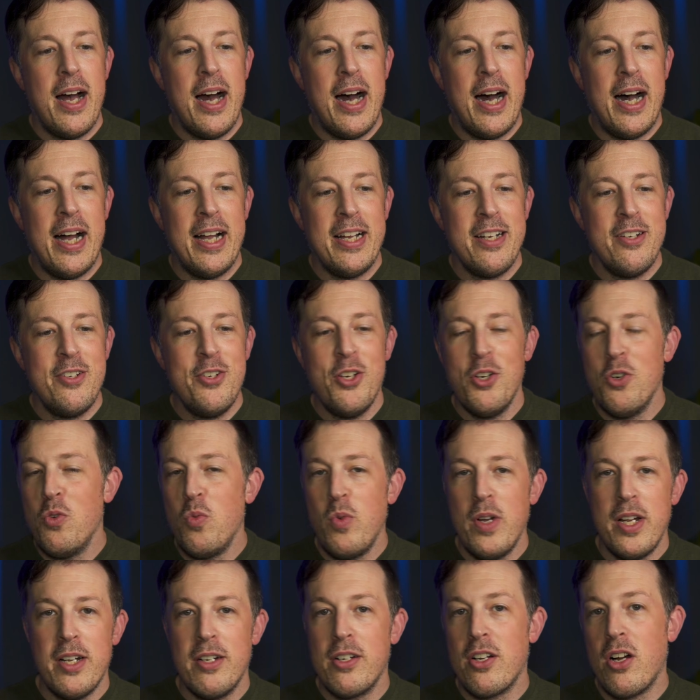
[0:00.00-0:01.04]
I know
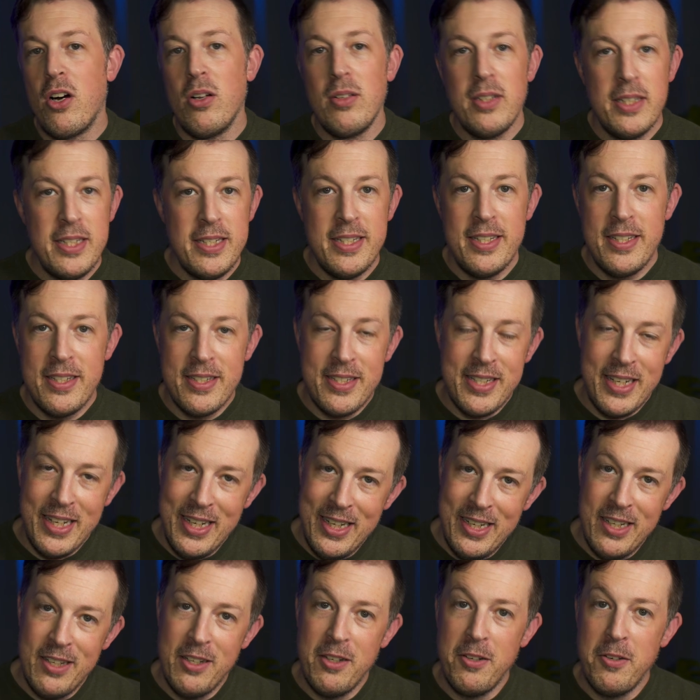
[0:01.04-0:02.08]
where it all is
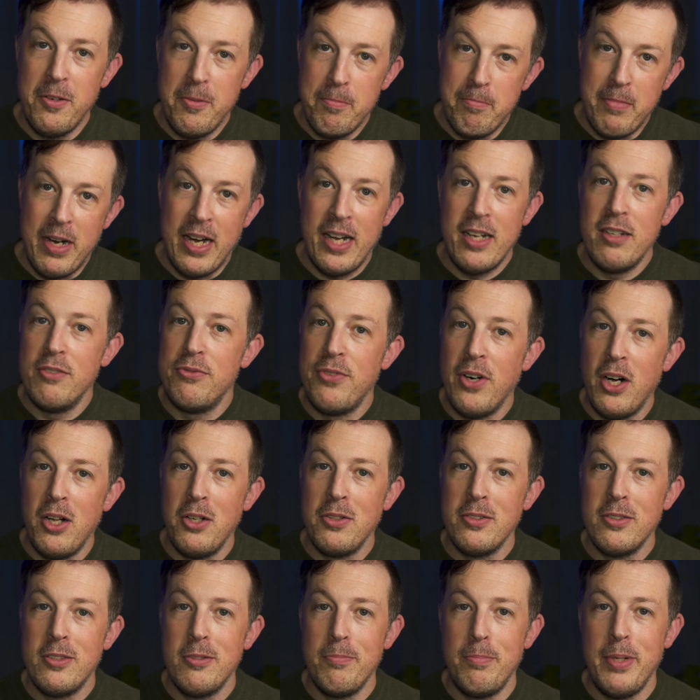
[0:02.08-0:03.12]
in my
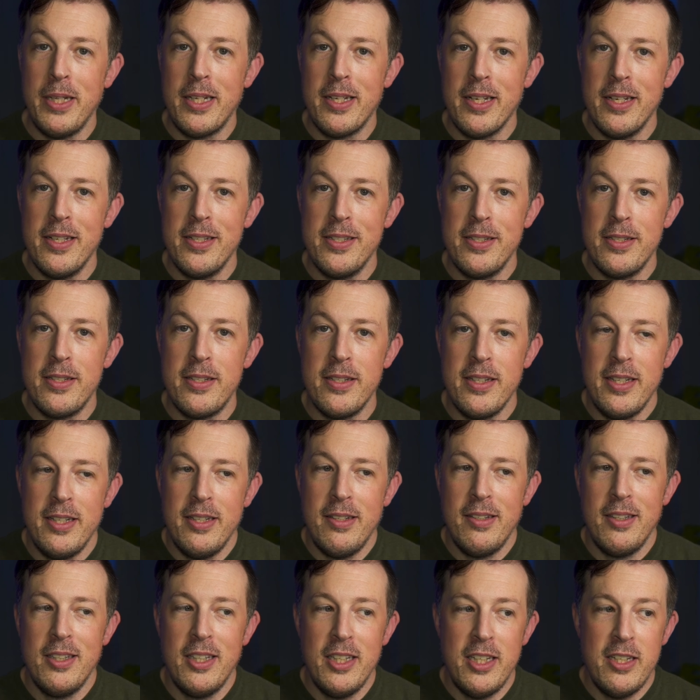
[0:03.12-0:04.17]
vault because it
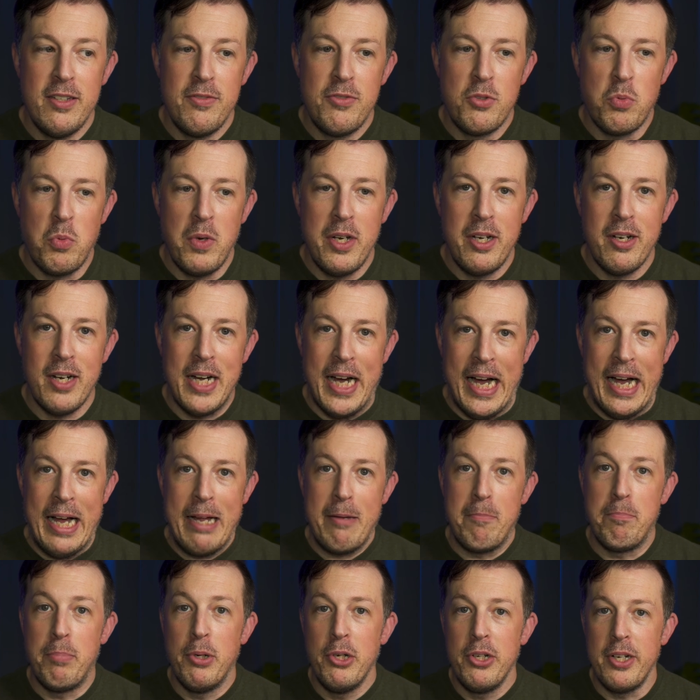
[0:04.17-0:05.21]
lives where I
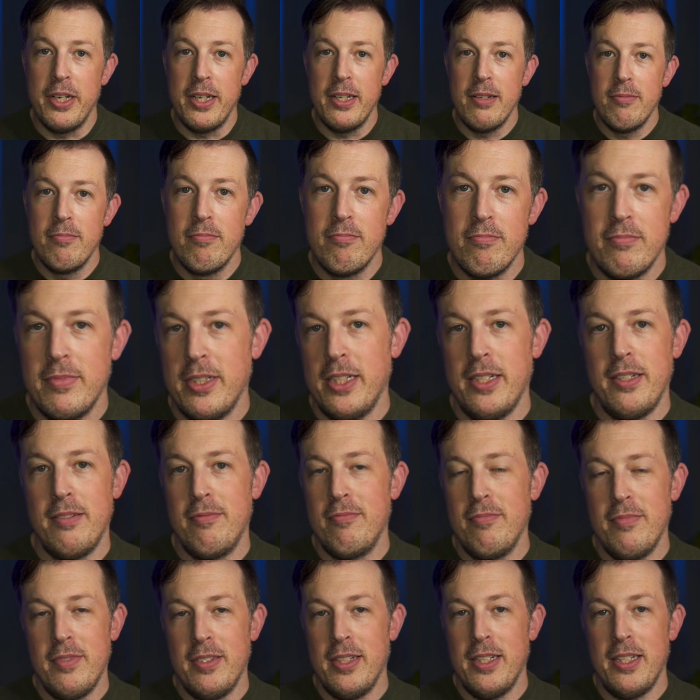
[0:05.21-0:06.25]
put it
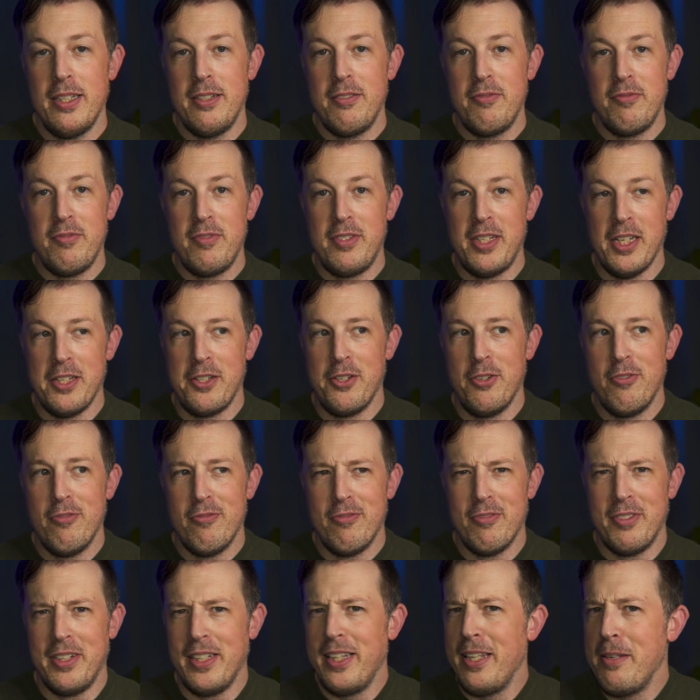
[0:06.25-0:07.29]
and it doesn't
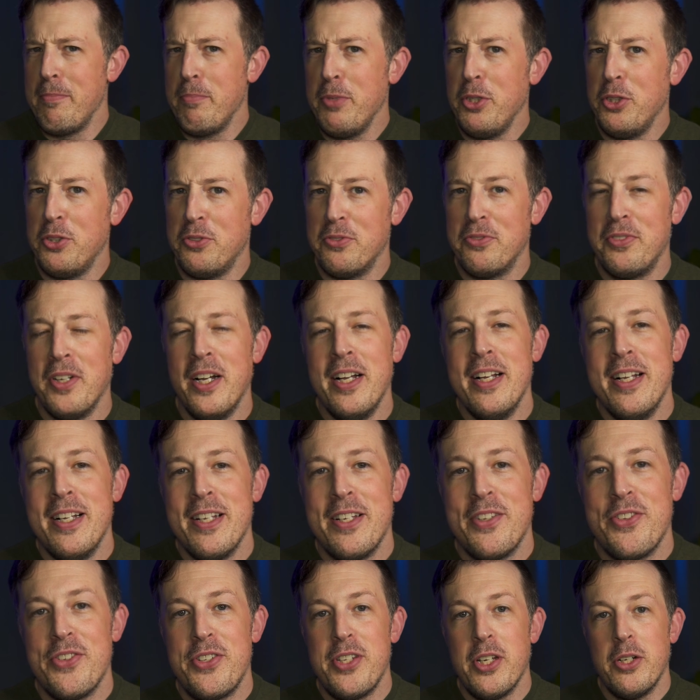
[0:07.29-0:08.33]
really move.
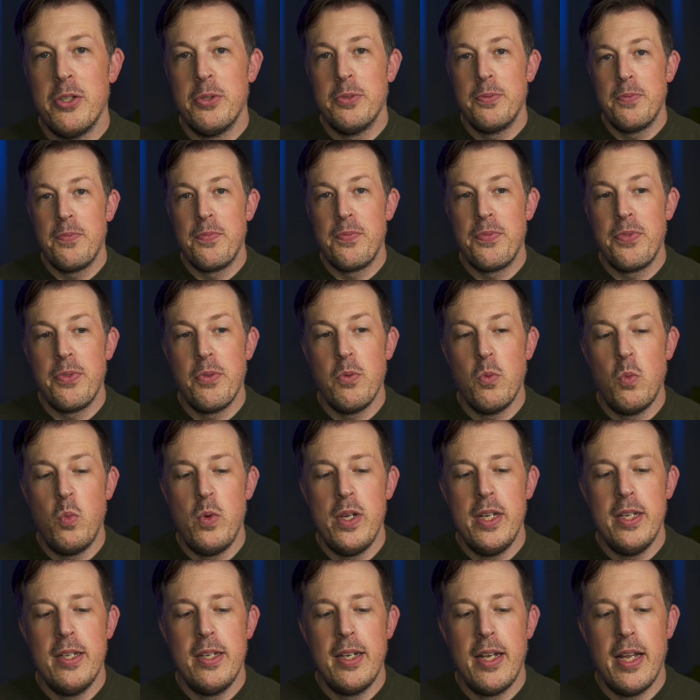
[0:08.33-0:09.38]
So
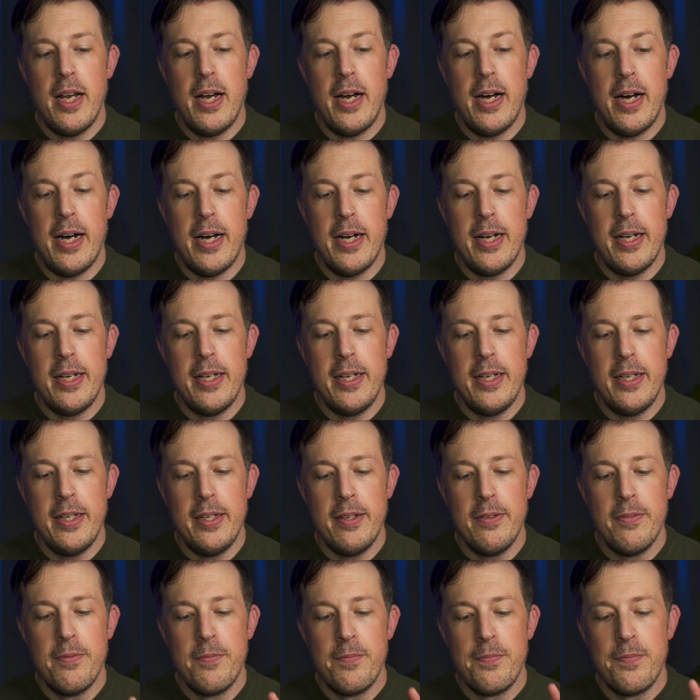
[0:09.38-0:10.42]
when
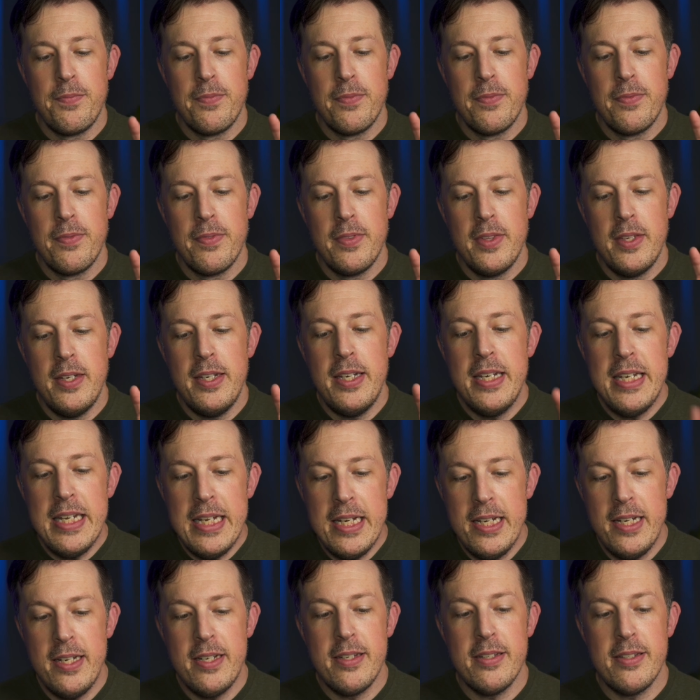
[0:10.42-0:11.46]
I
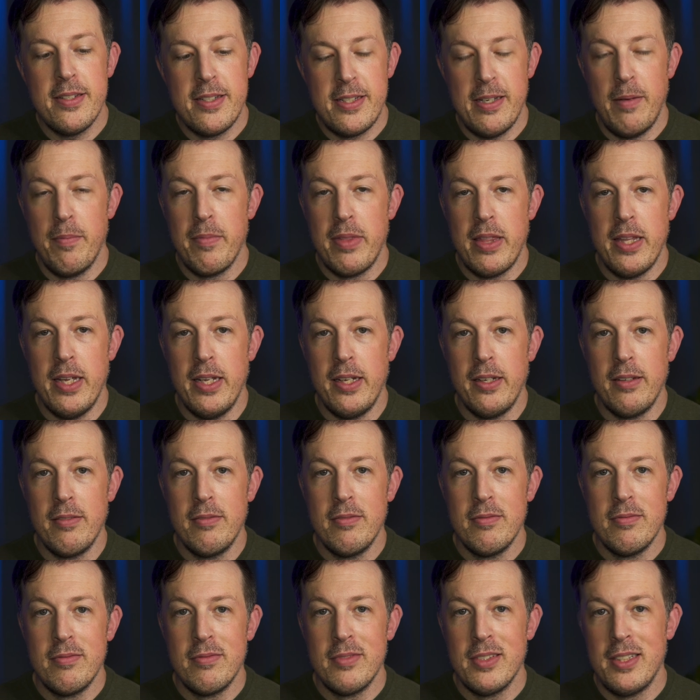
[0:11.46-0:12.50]
need something,
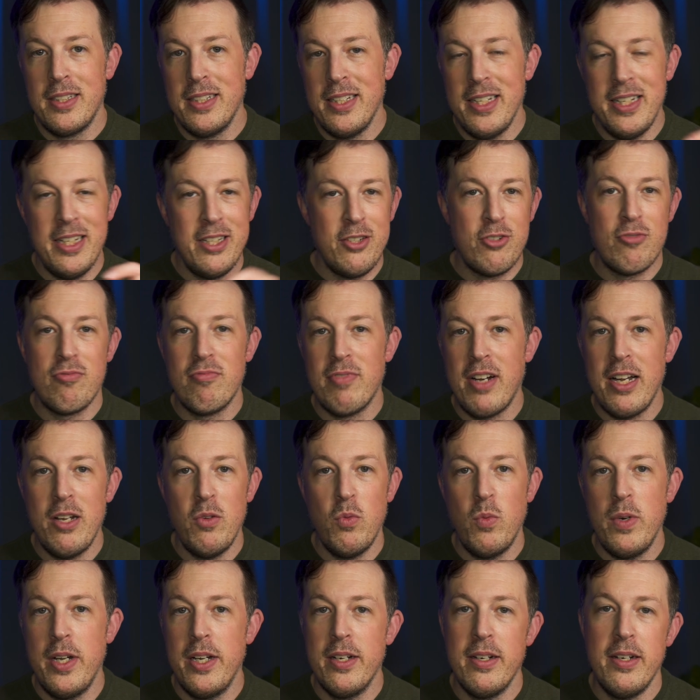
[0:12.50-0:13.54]
it's right
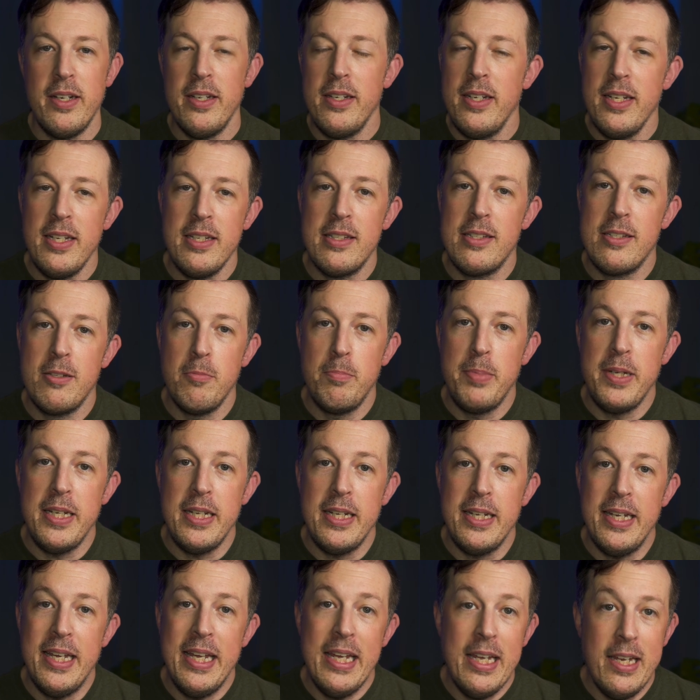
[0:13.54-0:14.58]
where it needs to
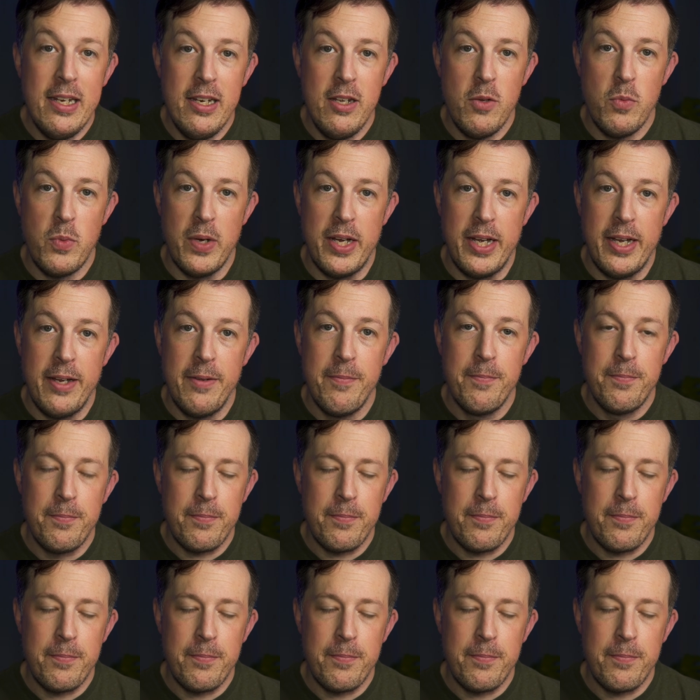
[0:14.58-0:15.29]
be anyway.